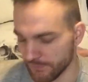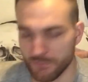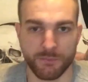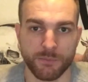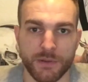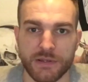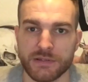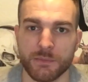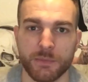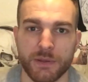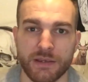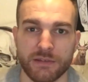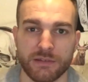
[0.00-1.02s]
different bits and
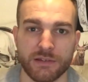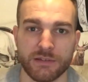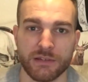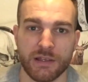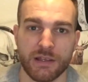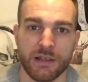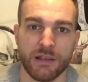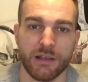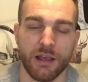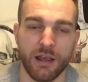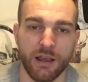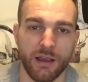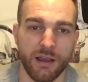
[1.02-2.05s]
pieces.
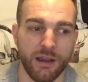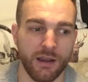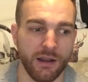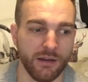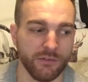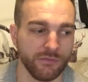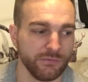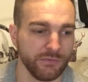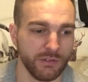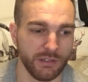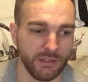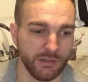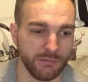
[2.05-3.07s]
I
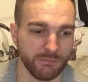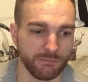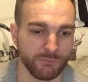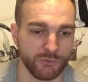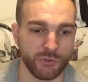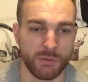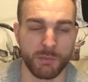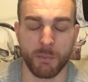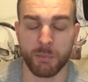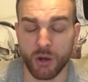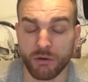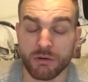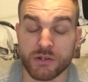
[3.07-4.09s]
was doing my
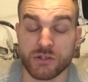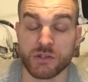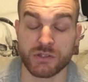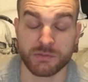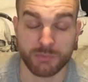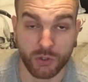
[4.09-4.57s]
porridge this